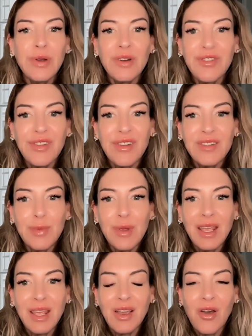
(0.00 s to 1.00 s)
person is
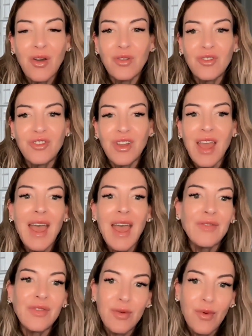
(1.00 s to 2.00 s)
being coached,
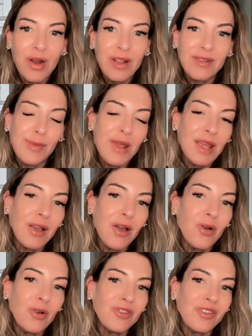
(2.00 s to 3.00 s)
everyone is being
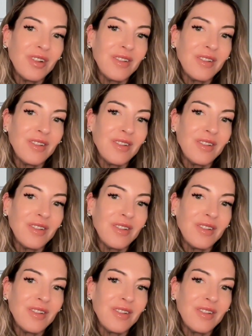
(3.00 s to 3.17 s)
coached.